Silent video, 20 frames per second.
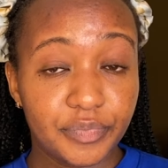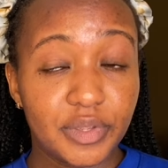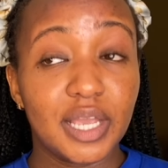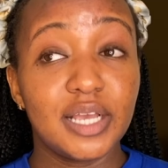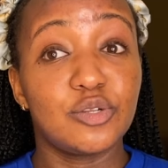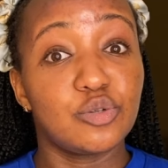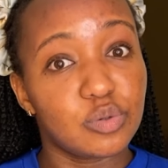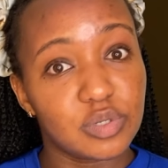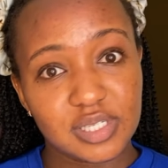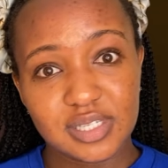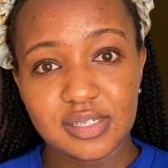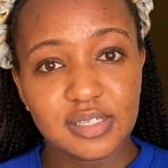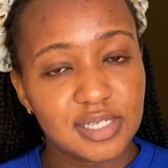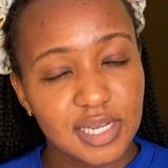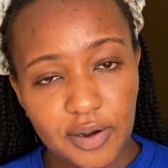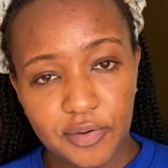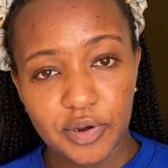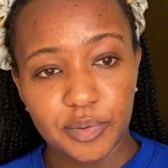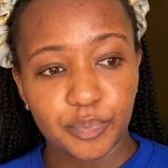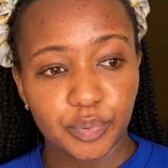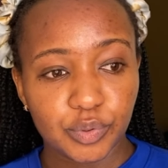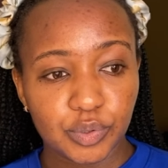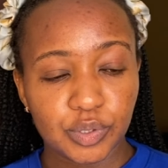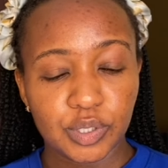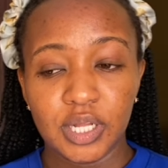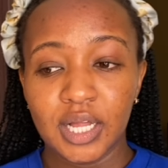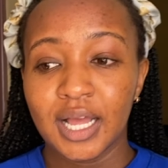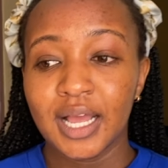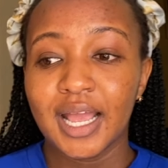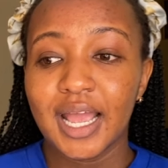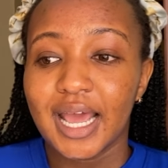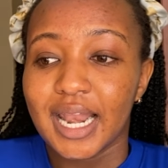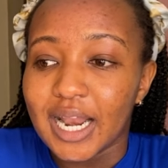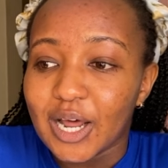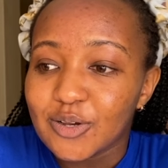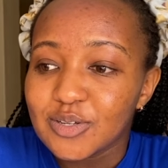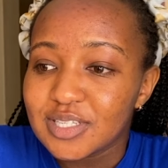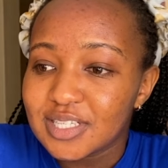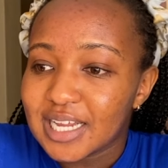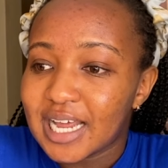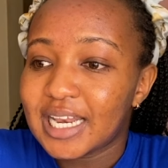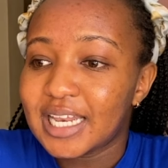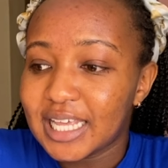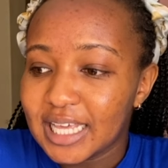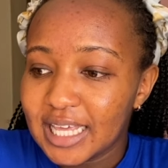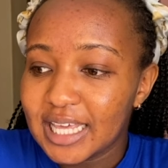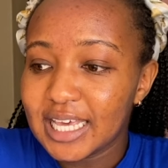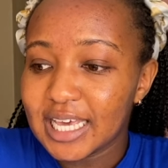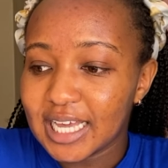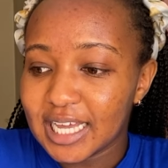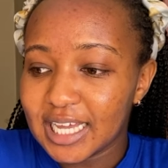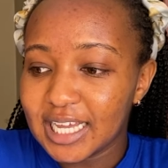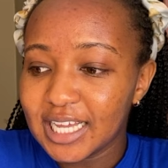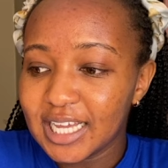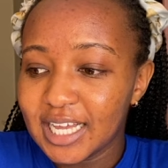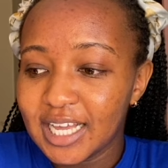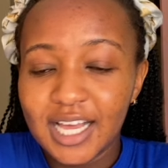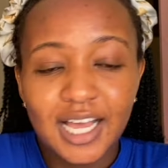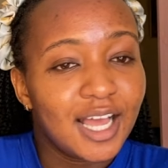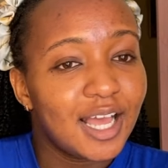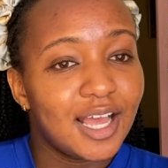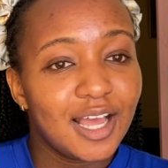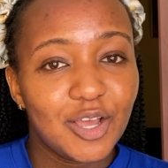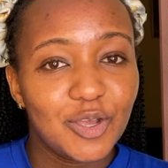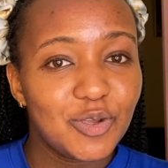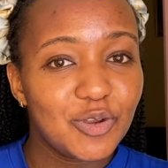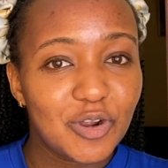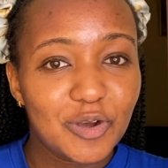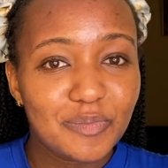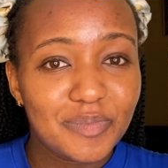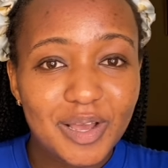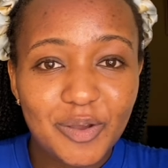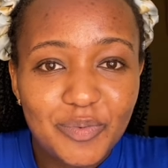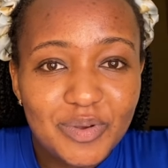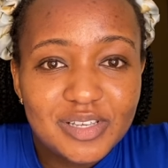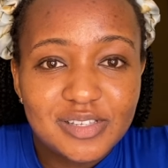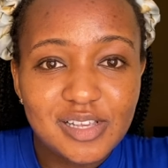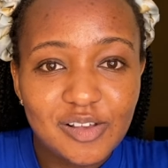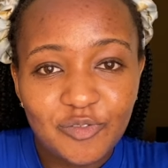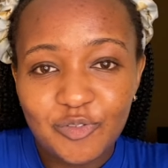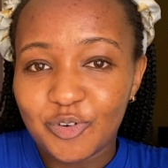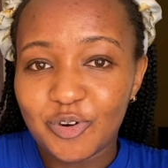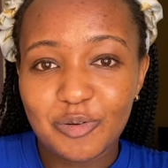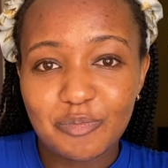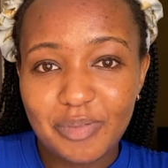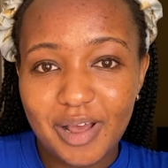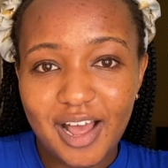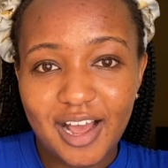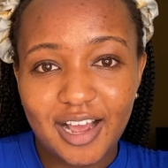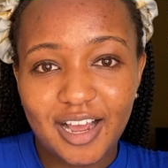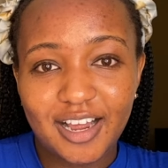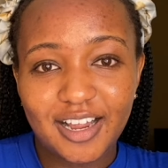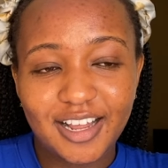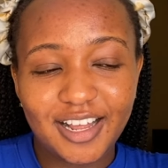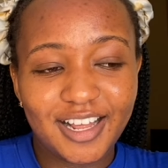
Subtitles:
It was terrible. And now standing here, you know, my wings have grown back.